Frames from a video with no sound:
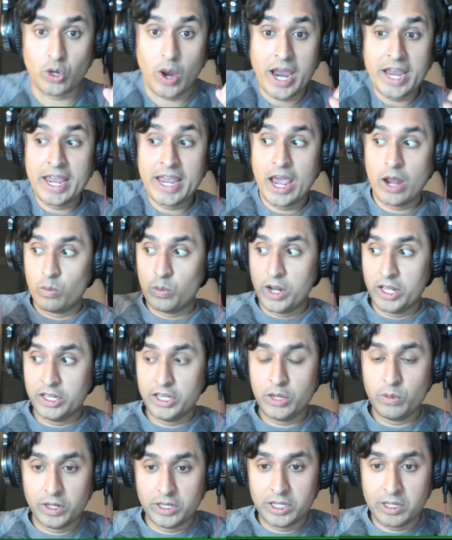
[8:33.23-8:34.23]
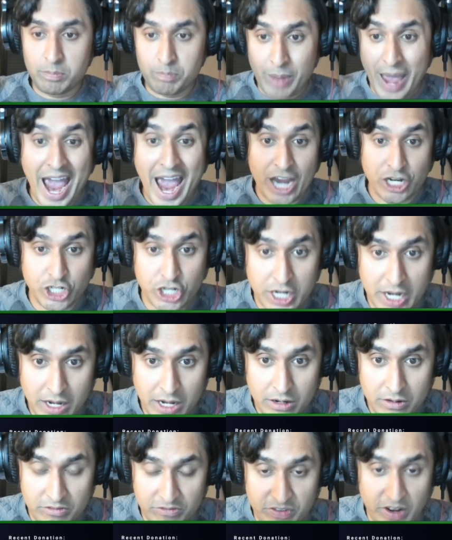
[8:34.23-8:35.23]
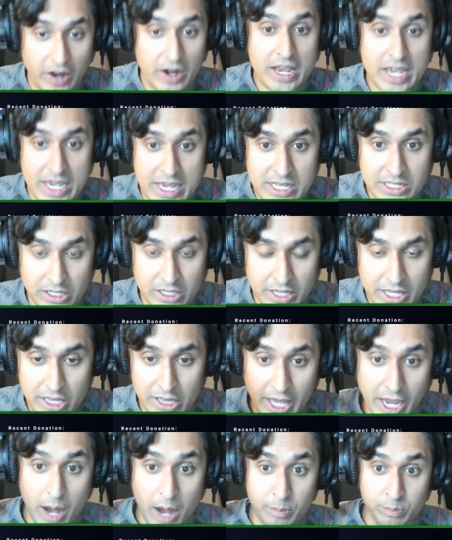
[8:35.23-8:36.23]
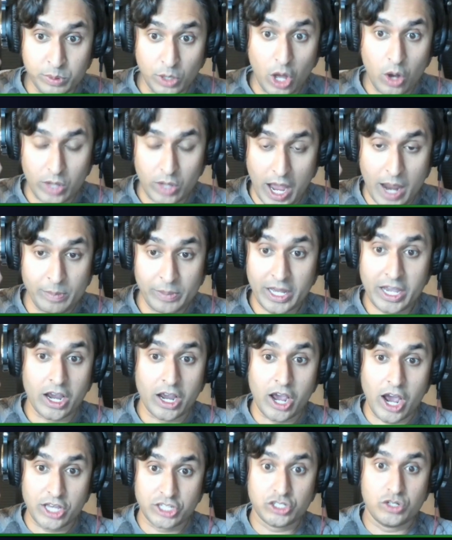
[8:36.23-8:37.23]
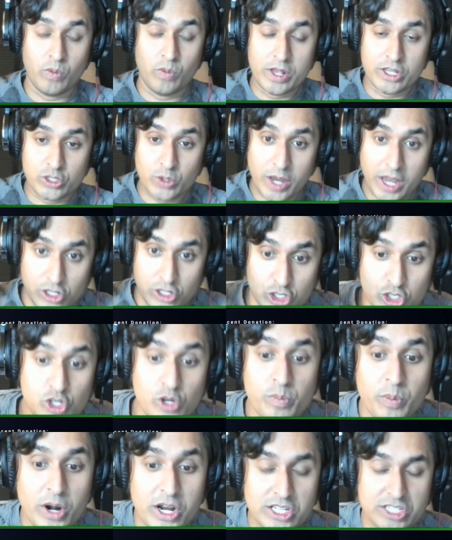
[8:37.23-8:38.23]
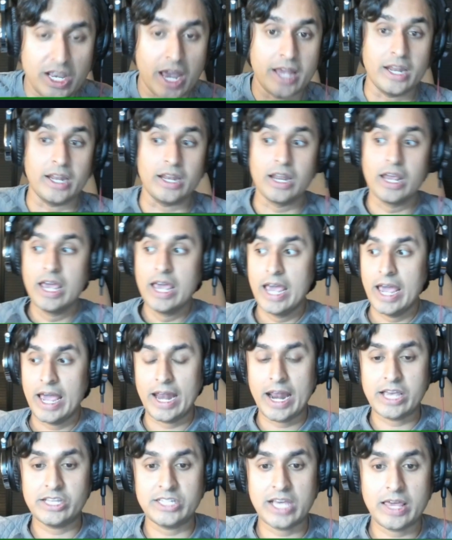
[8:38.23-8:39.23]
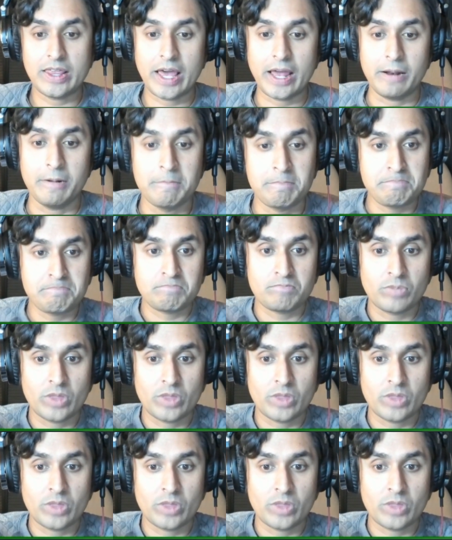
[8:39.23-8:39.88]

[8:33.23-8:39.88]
So I get really, really passionate very easily. Like I blow, I'm like a gust of wind. So I get super excited and I say that